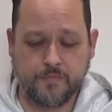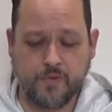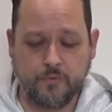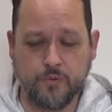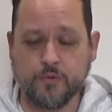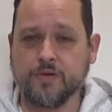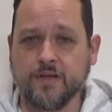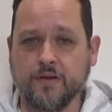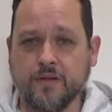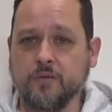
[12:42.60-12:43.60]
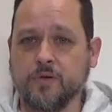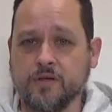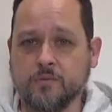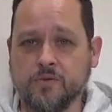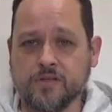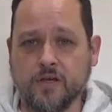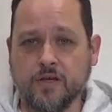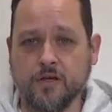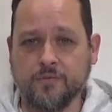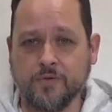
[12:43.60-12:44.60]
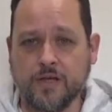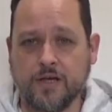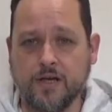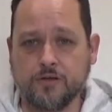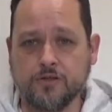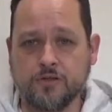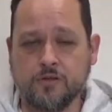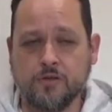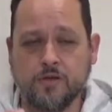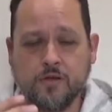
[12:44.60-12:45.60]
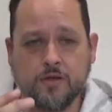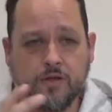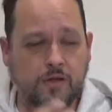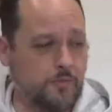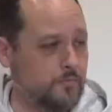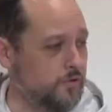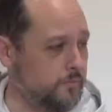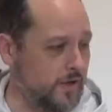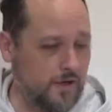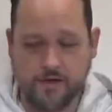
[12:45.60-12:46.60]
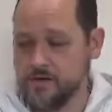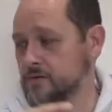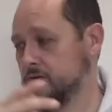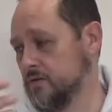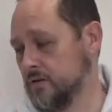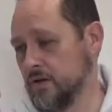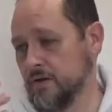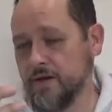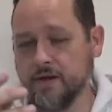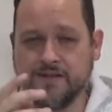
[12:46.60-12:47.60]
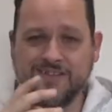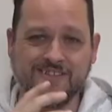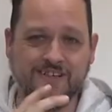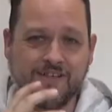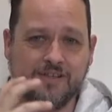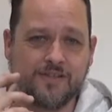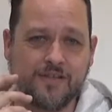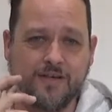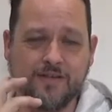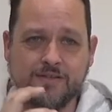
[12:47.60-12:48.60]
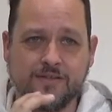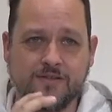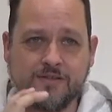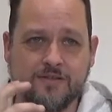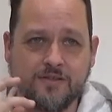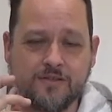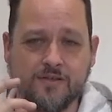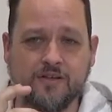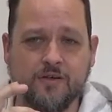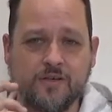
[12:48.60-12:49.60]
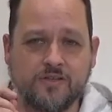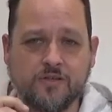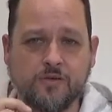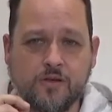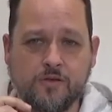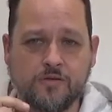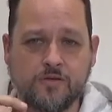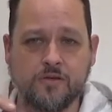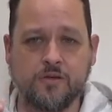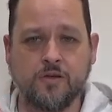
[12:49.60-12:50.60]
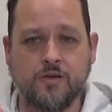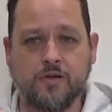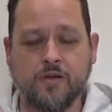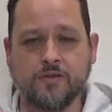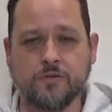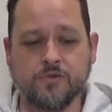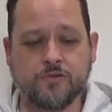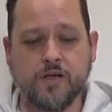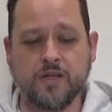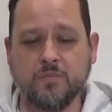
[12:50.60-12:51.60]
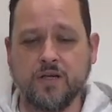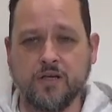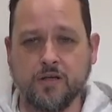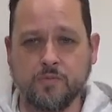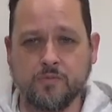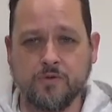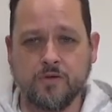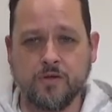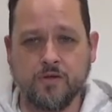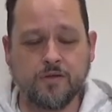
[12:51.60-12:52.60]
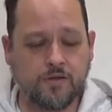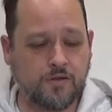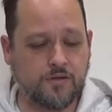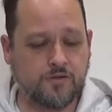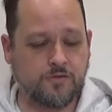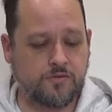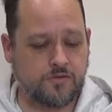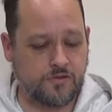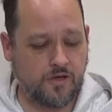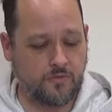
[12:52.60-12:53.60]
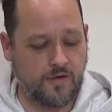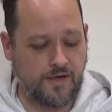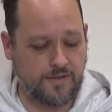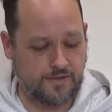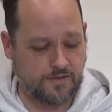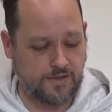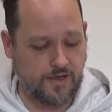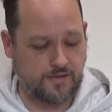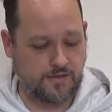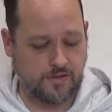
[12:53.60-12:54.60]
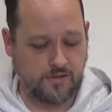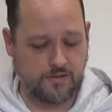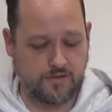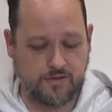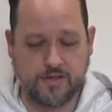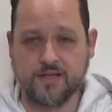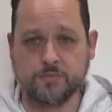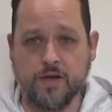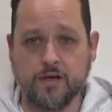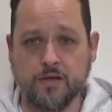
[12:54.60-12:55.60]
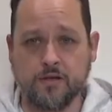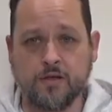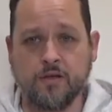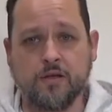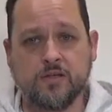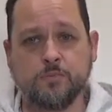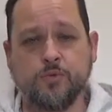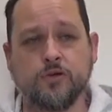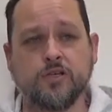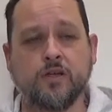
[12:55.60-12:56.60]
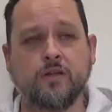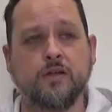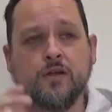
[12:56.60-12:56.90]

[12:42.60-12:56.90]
when we were down there, we started off with a large and moved my head, and then he said it's just a little bit too loose, and so we tried the medium, and straight away he says yes, that's better. It's pushing